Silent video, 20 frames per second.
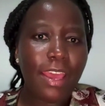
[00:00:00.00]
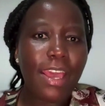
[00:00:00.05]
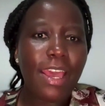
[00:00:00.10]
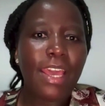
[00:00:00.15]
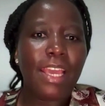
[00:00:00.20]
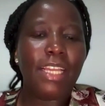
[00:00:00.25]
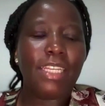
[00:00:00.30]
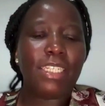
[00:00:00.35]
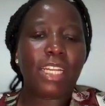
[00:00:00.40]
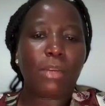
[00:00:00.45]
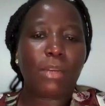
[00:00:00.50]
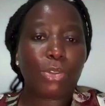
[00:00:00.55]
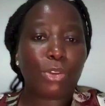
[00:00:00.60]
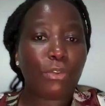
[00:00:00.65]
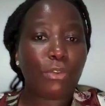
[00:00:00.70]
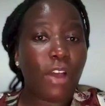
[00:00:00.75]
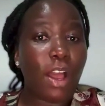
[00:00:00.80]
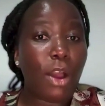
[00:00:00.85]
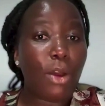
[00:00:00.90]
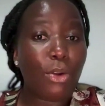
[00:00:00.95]
in terms of
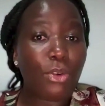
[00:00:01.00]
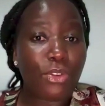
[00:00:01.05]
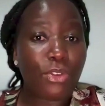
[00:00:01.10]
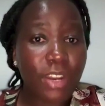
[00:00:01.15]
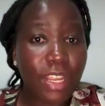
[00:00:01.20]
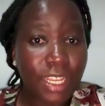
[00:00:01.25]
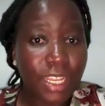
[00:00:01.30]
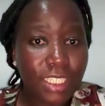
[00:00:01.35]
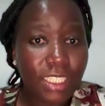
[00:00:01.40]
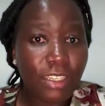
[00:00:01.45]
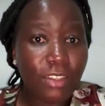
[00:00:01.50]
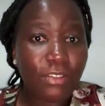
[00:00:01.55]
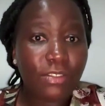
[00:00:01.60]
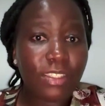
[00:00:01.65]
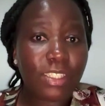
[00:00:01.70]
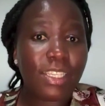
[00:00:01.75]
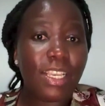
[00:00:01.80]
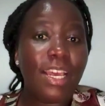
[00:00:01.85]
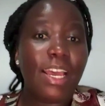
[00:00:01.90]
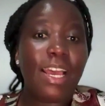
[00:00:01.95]
how creatives
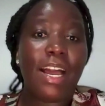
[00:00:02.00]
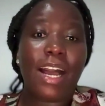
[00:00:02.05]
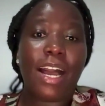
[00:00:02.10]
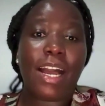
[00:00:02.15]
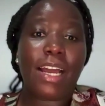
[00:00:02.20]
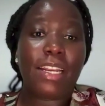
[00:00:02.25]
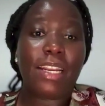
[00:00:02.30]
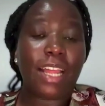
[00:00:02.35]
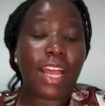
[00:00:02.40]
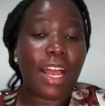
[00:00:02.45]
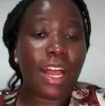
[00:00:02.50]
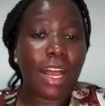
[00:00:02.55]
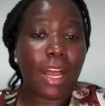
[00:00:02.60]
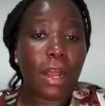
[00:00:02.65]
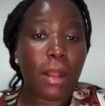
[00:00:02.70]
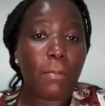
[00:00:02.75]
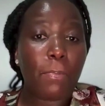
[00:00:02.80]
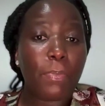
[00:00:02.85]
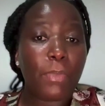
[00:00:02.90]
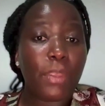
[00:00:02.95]
and
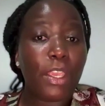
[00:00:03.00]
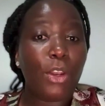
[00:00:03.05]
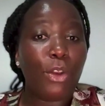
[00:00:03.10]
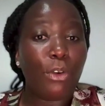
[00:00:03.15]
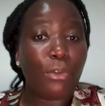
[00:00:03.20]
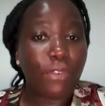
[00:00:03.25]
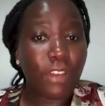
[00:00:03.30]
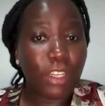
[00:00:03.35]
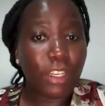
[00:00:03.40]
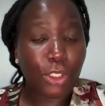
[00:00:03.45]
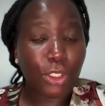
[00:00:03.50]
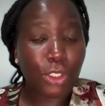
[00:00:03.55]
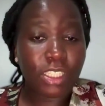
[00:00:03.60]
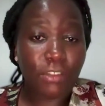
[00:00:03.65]
innovations